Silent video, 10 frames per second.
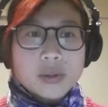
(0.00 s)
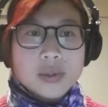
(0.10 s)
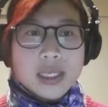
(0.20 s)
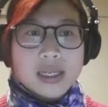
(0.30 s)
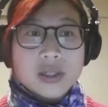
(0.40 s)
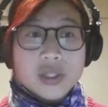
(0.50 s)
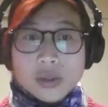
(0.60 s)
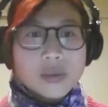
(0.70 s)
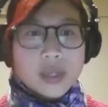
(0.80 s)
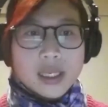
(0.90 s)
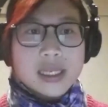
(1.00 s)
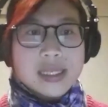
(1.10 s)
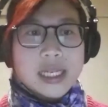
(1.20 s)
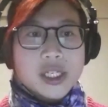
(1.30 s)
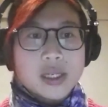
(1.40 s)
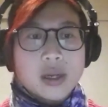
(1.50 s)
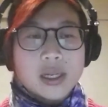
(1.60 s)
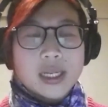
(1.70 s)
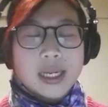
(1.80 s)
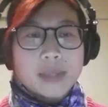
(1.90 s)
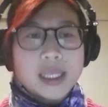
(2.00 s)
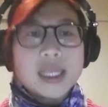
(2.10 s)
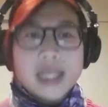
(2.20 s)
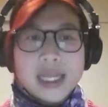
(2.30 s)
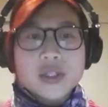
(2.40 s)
who's going to do a session on healing